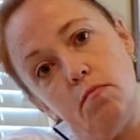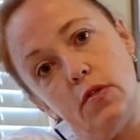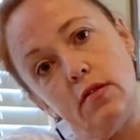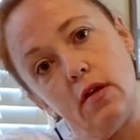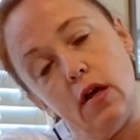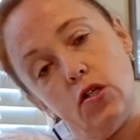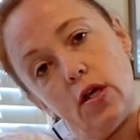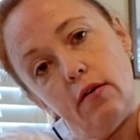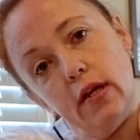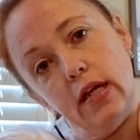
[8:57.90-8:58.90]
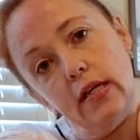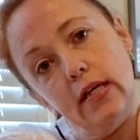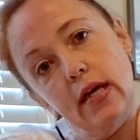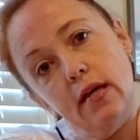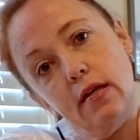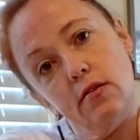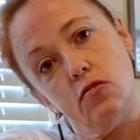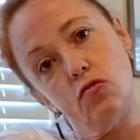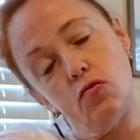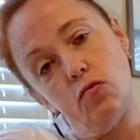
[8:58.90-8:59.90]
Massage out any
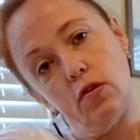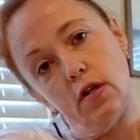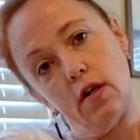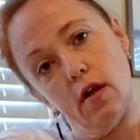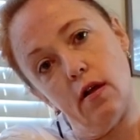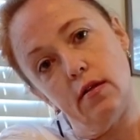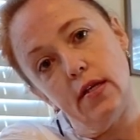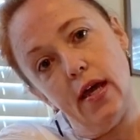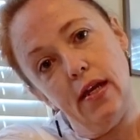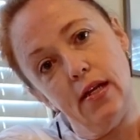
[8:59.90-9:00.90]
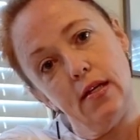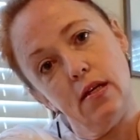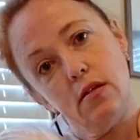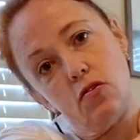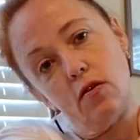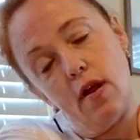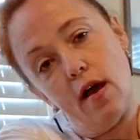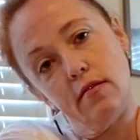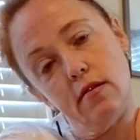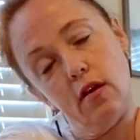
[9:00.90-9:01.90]
kinks or tightness or
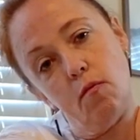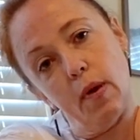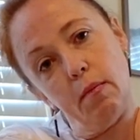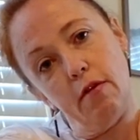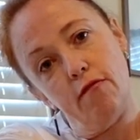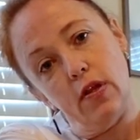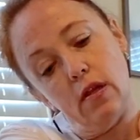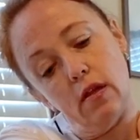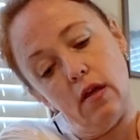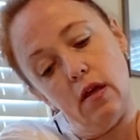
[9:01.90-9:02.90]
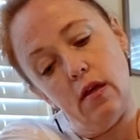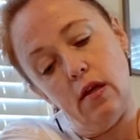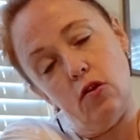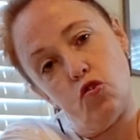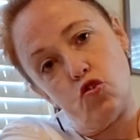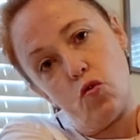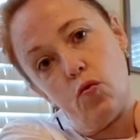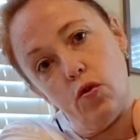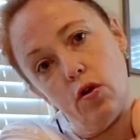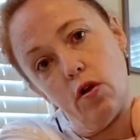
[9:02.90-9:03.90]
knots that you might be feeling in your shoulder